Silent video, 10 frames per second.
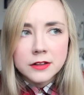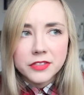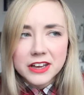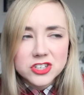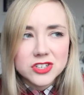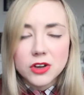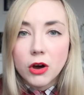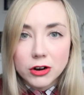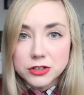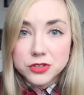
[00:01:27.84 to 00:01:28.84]
That's just a
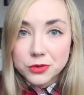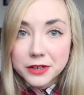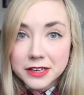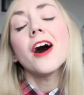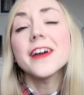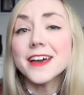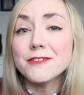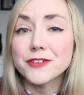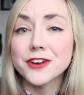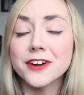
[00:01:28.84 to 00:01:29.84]
horror story.
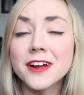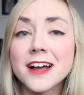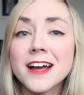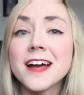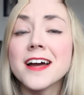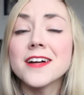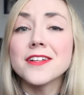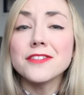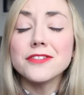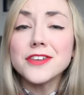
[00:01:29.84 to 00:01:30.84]
However,
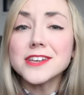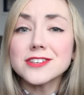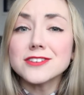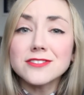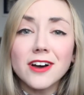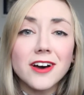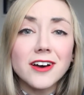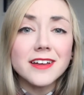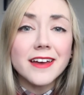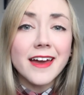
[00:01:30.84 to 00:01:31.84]
this is
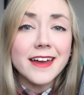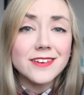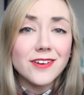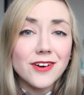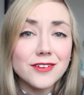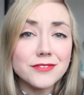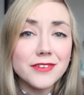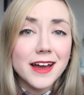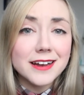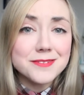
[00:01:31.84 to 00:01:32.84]
not a
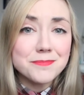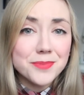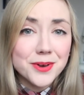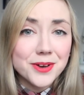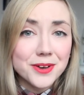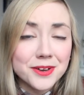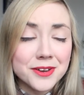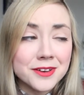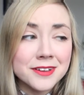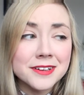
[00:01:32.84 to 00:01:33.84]
non-violent
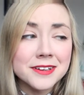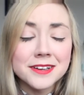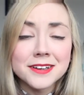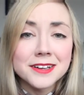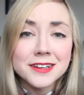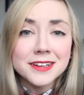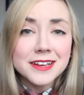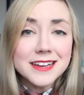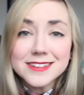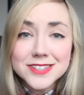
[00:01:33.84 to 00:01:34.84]
book.
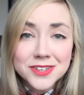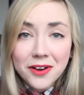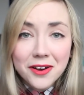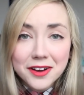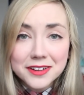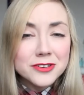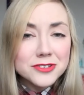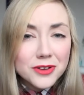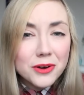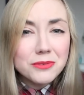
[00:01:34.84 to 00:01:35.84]
It's not.
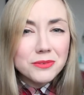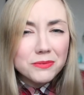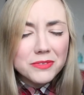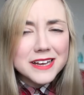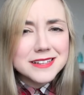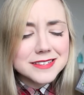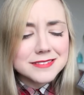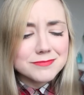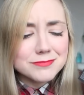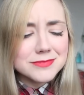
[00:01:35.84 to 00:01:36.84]
So let's
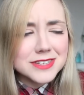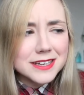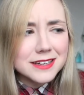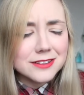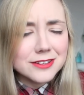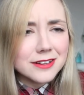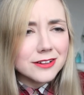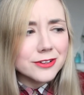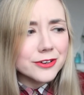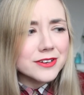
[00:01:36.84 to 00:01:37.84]
take a
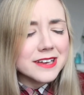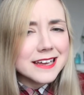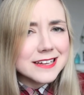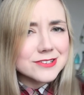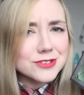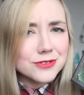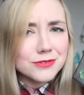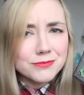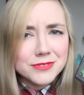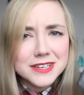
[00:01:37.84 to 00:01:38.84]
little look
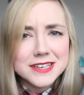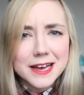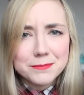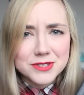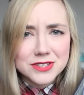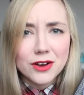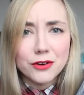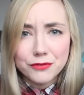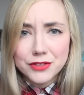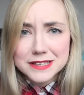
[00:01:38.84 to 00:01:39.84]
into the depths
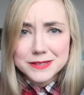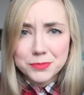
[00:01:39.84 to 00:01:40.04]
of this